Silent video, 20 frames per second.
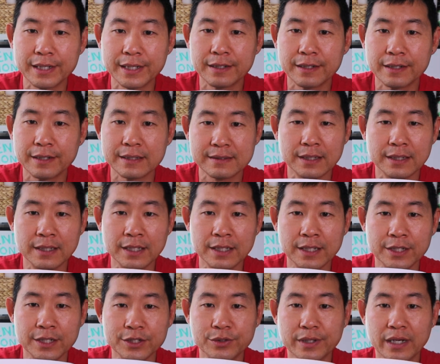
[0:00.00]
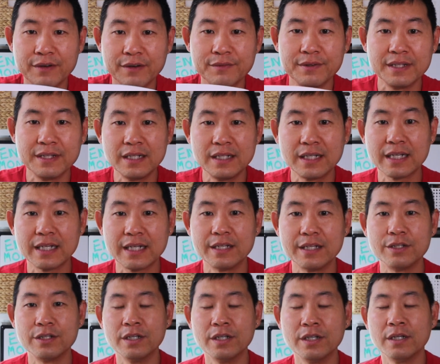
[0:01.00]
You get everything to get
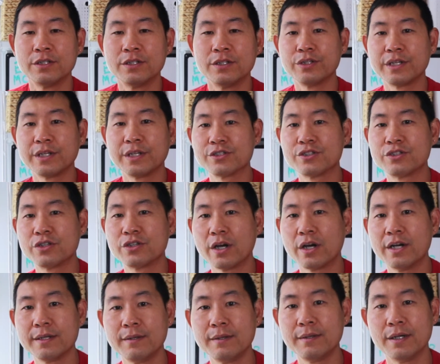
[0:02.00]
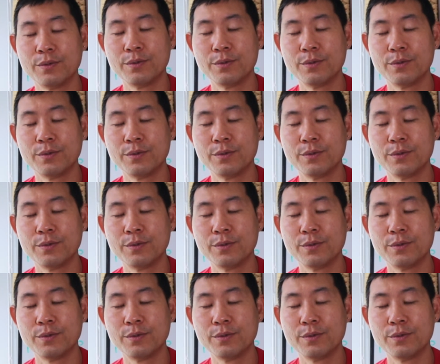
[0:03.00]
started with it.